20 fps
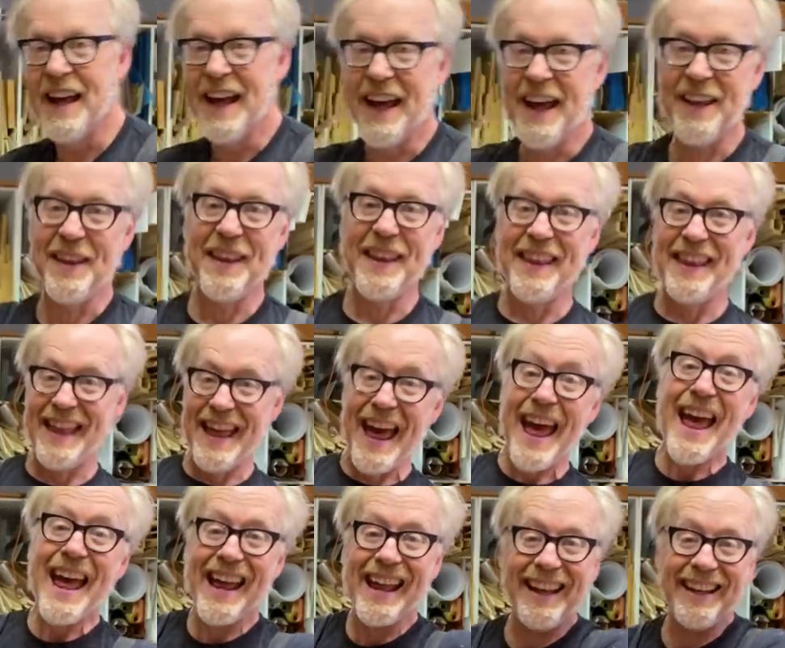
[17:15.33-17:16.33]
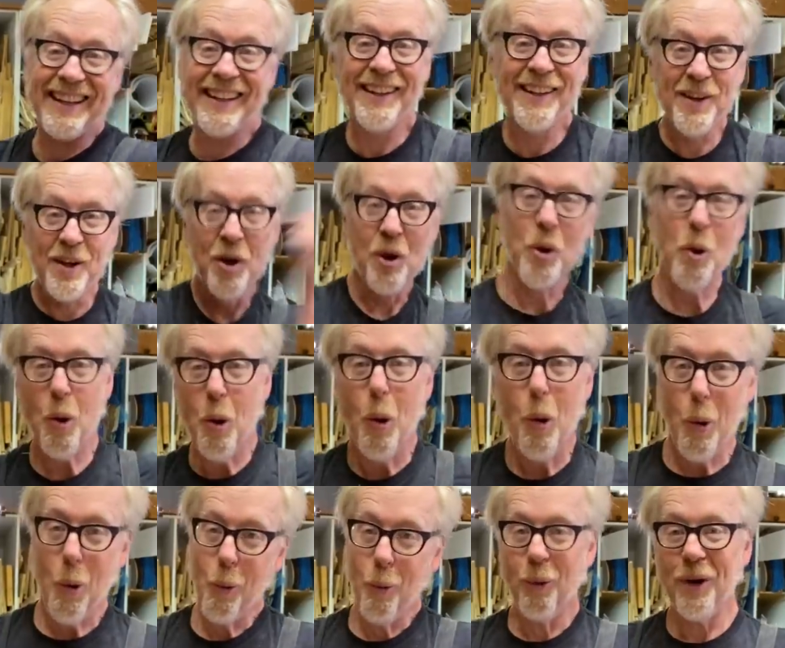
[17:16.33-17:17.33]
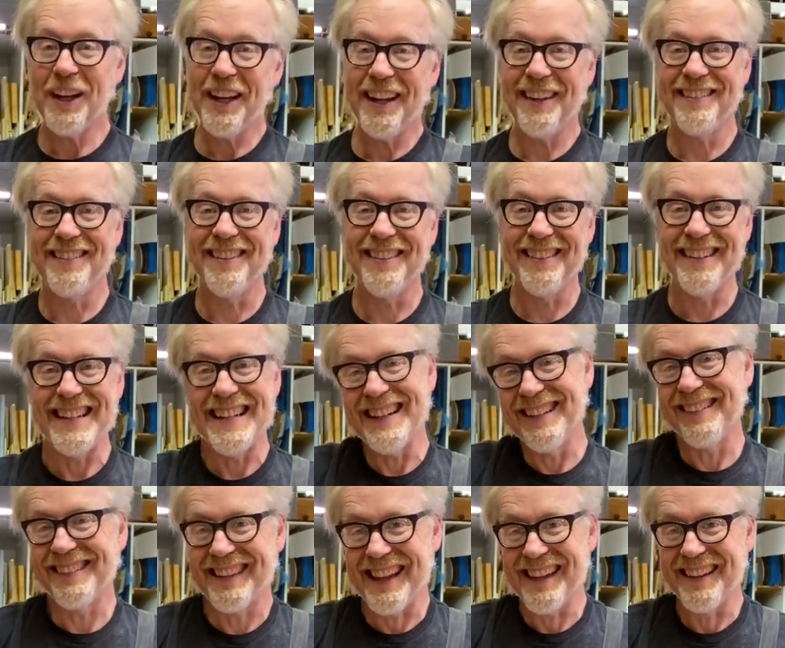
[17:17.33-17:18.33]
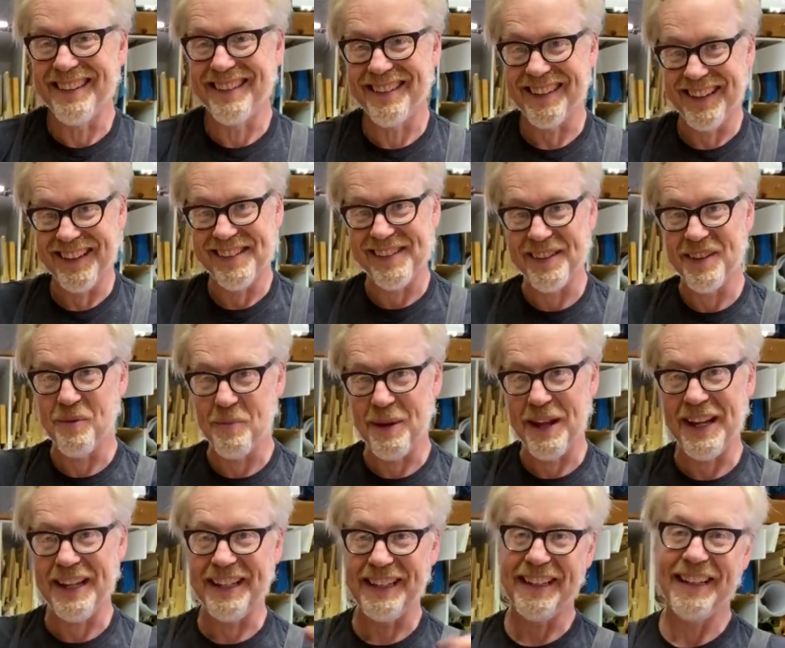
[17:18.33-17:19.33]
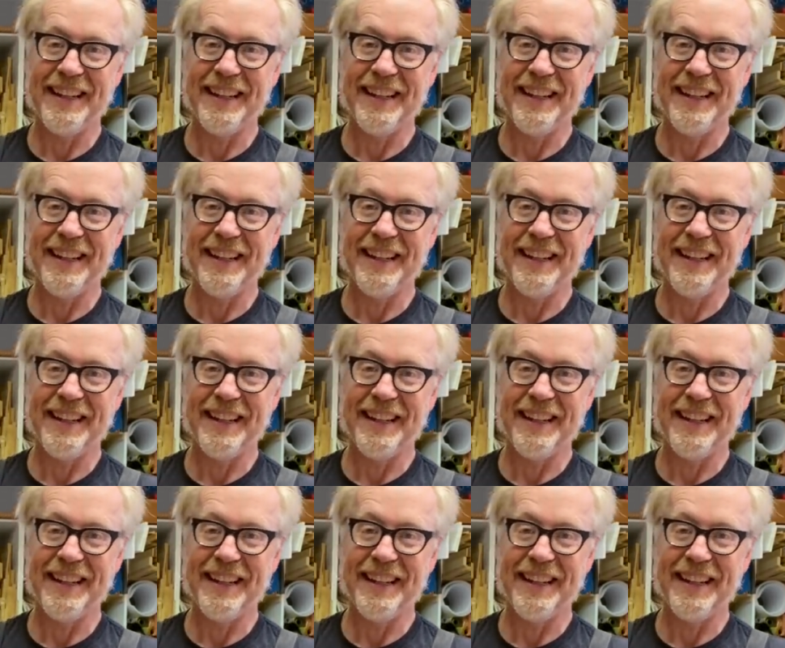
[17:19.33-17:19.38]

And then we get to the aestheticizing the painting,